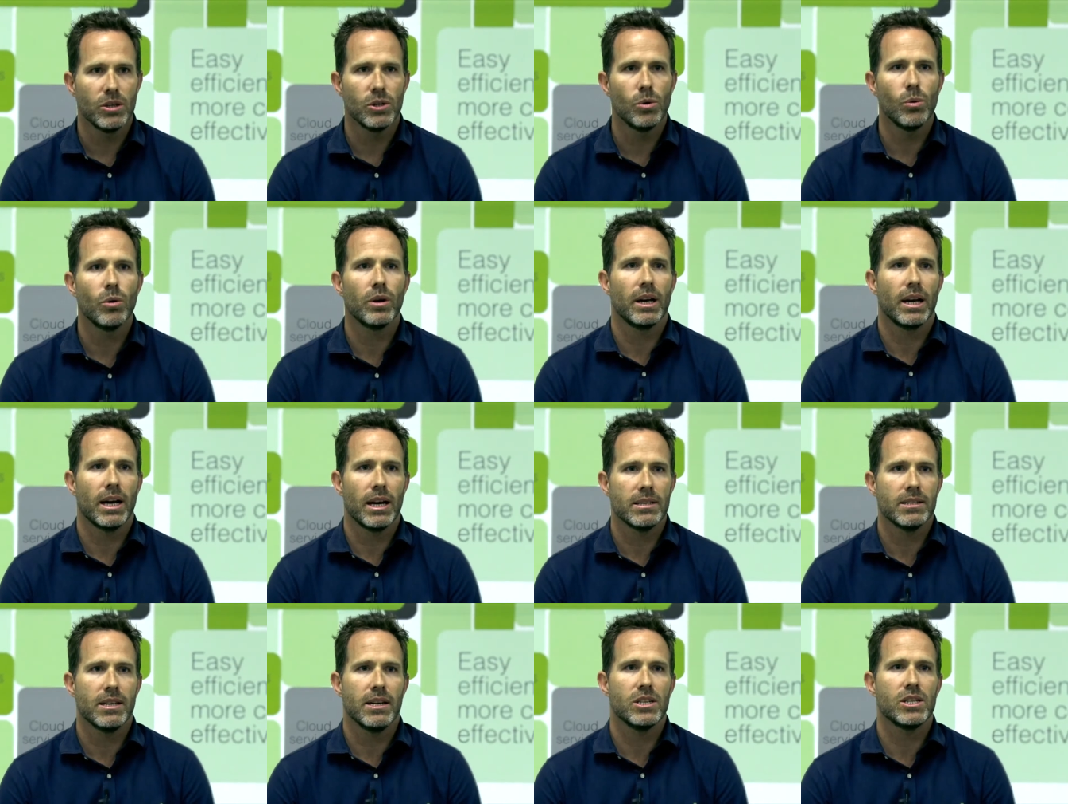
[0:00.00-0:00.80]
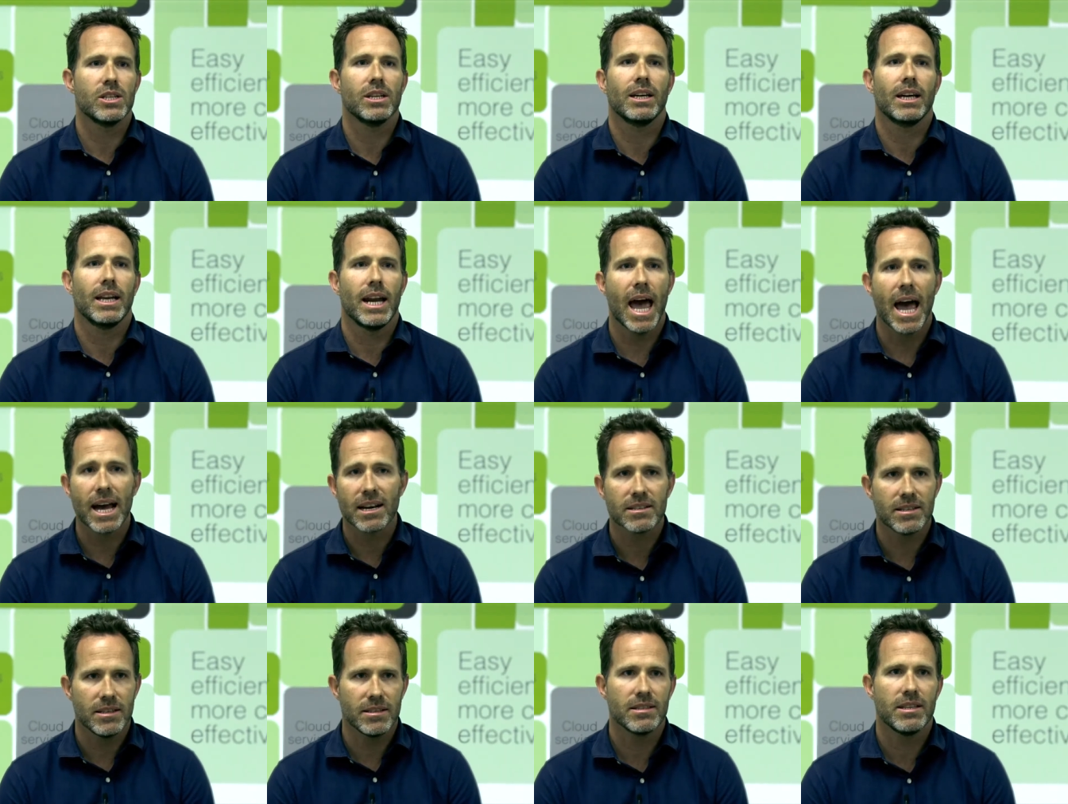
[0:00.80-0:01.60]
in your organization can
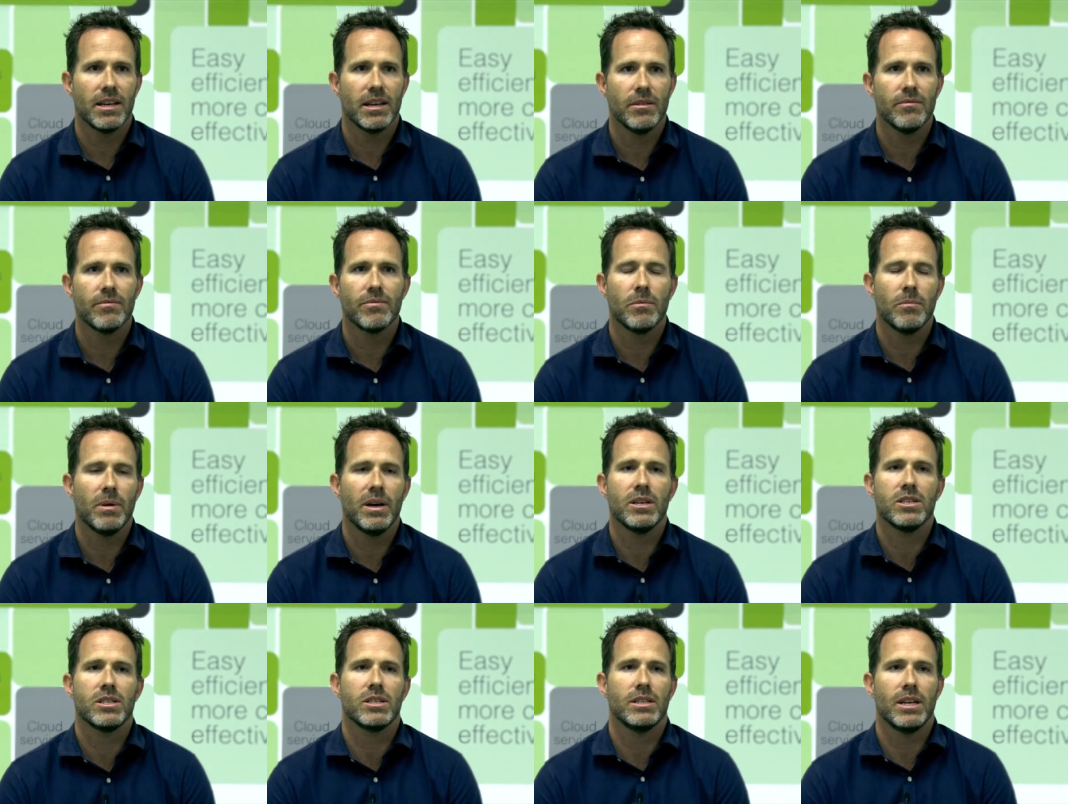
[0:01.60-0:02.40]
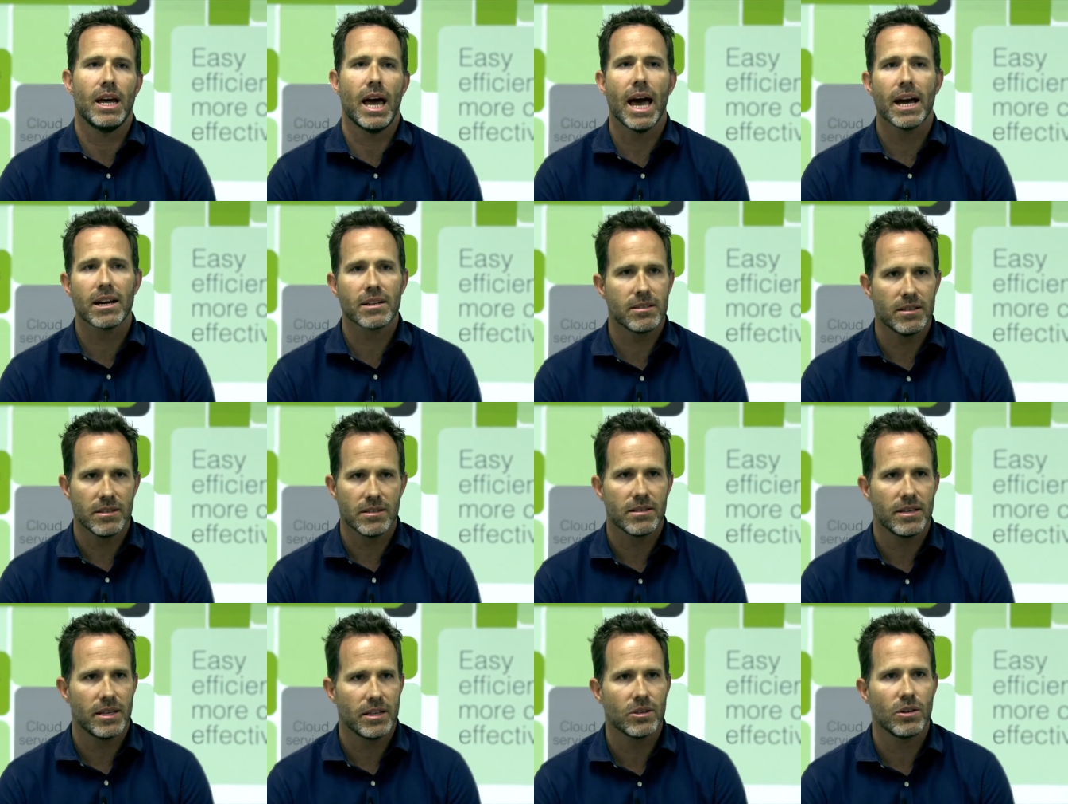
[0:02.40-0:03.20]
access that information,
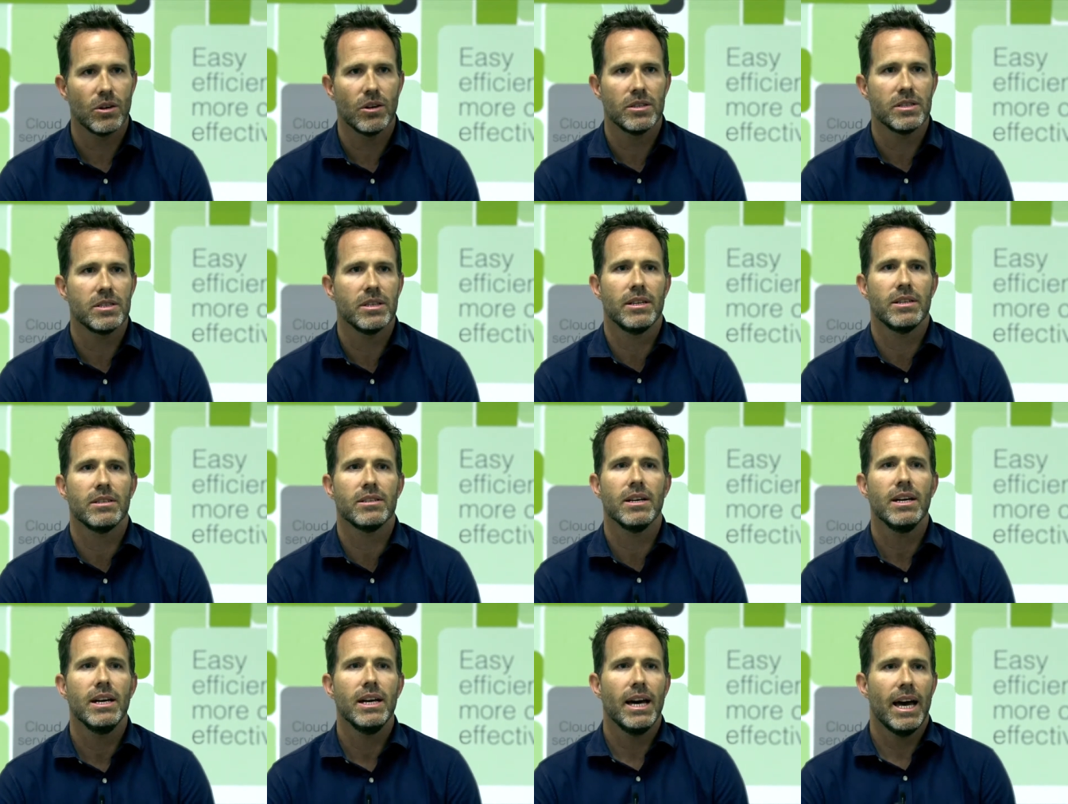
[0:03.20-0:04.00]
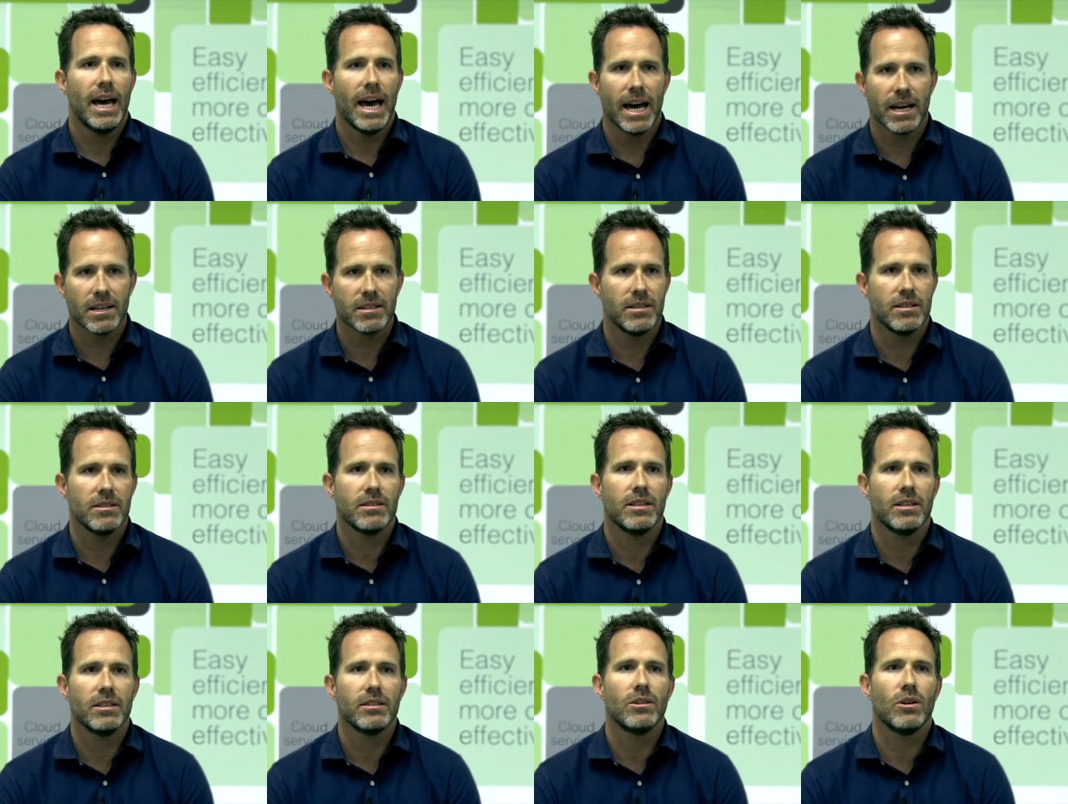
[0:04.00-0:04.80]
access that content, access
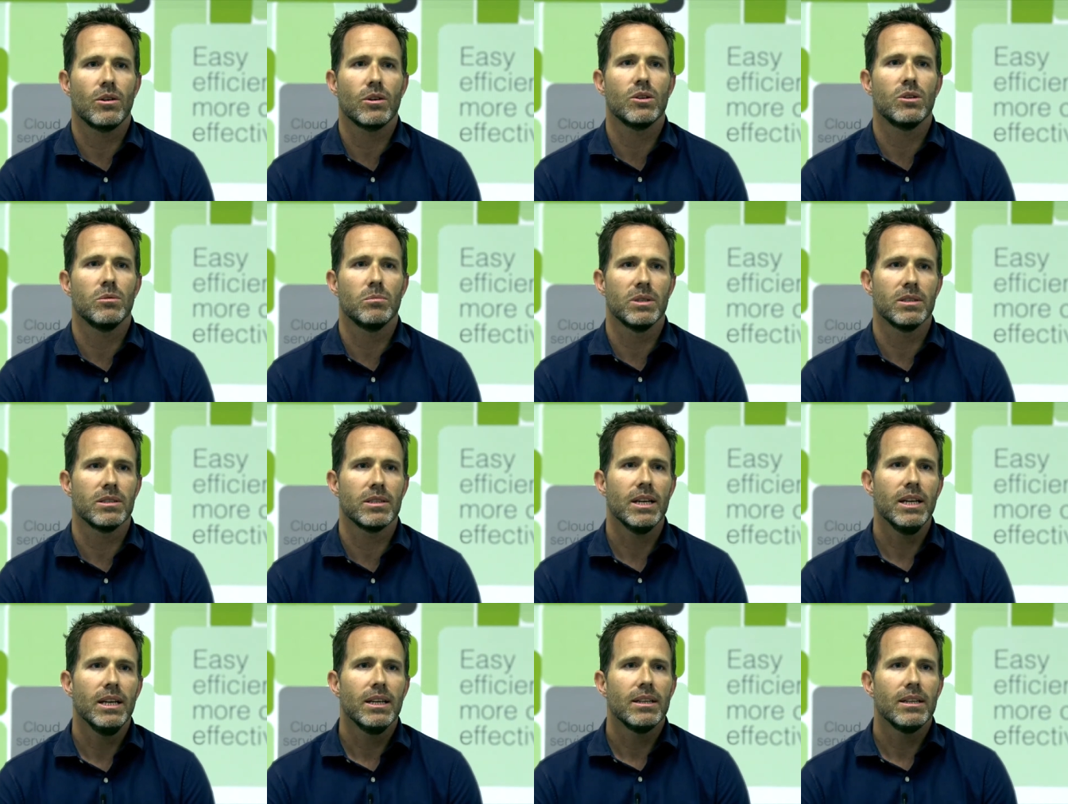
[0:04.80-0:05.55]
that document.